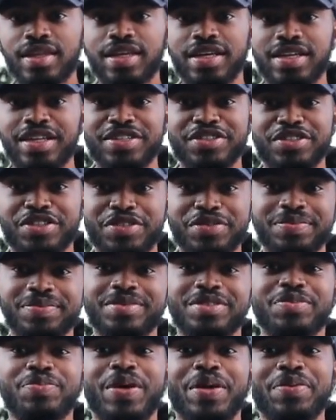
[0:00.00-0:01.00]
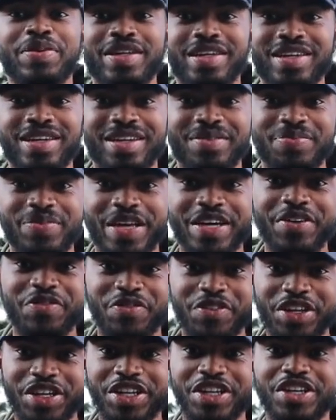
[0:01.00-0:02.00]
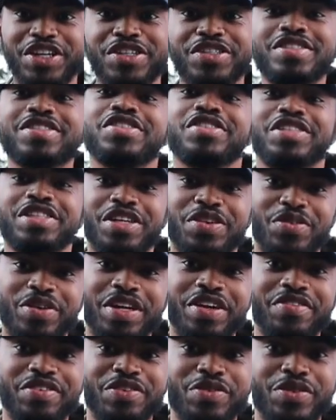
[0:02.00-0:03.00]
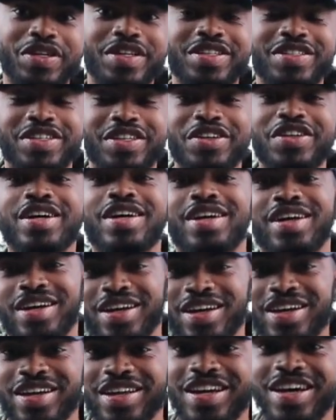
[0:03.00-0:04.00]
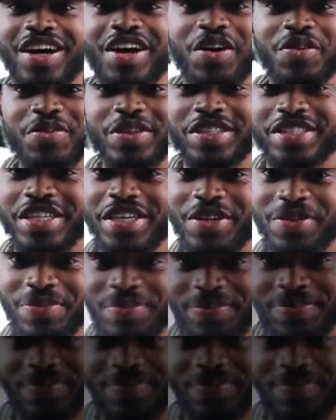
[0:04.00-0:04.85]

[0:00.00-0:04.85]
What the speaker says: yeah, so you maybe make a video to share with everyone. So yeah, I hope this helped.